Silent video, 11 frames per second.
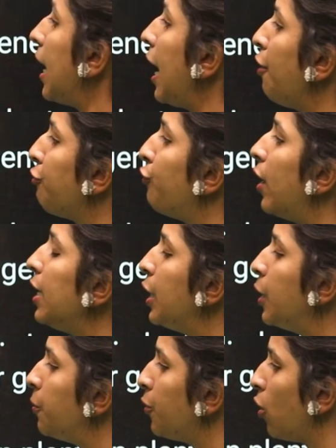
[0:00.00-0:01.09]
F1
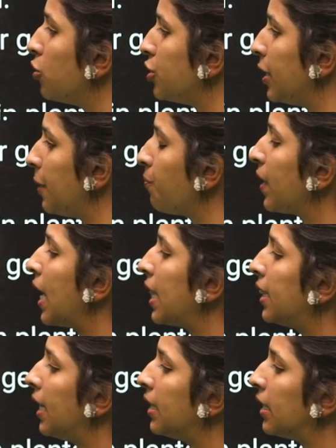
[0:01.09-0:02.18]
progeny?
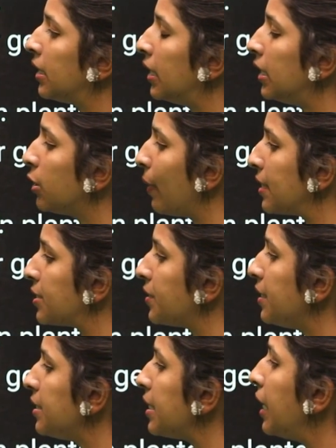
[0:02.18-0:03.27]
Then the third question
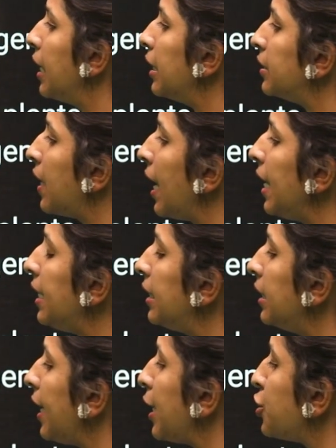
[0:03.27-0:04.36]
is, write
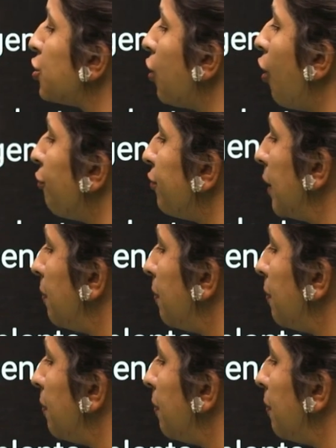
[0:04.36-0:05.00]
the ratio of the